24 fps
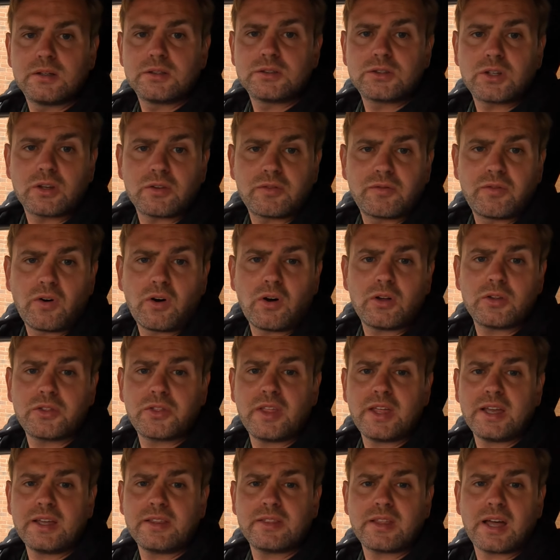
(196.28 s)
So the 4th
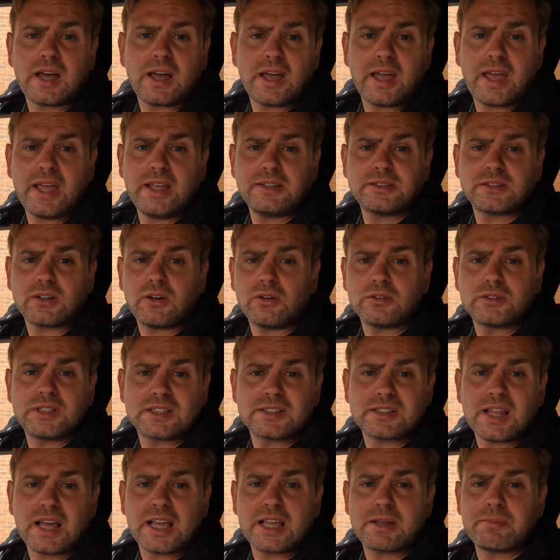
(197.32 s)
thing that I hate or
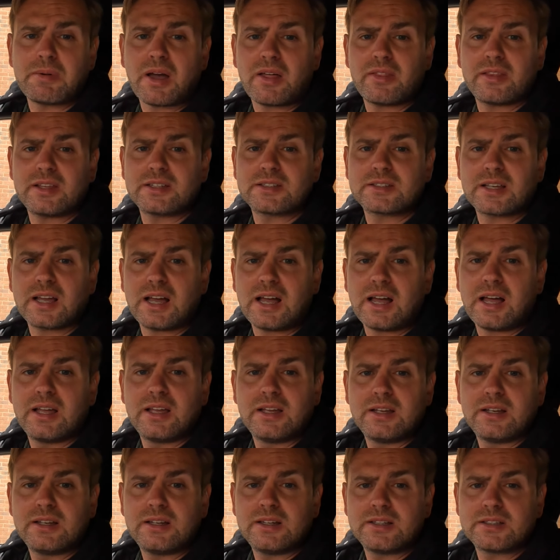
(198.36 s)
dislike about this car
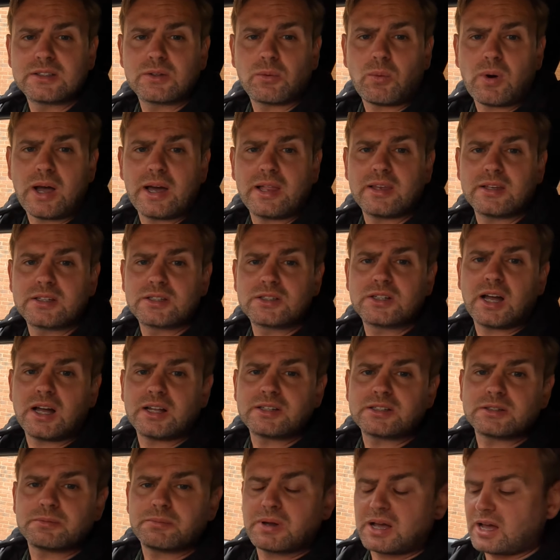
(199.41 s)
is the wireless
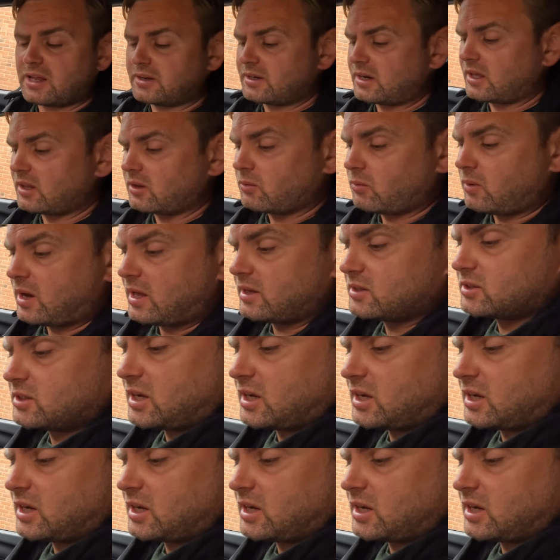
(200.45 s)
charging pad. Now, the wireless